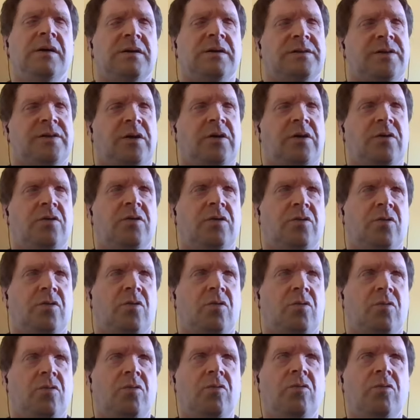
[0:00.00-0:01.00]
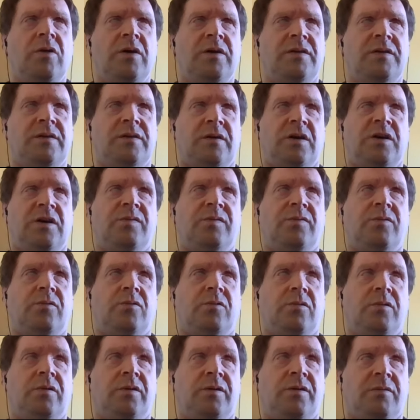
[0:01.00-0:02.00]
So you could always search
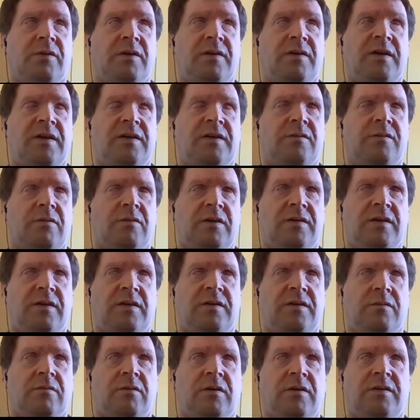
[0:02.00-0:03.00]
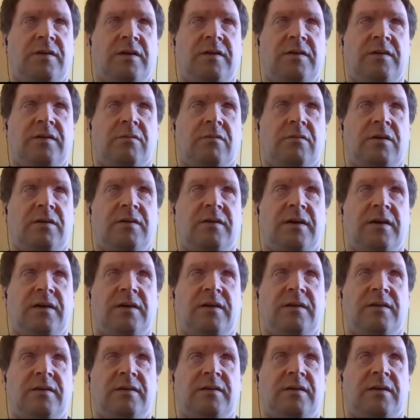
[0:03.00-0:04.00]
for
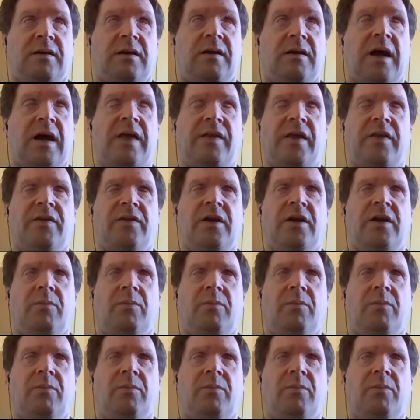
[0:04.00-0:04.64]
36363636 and then the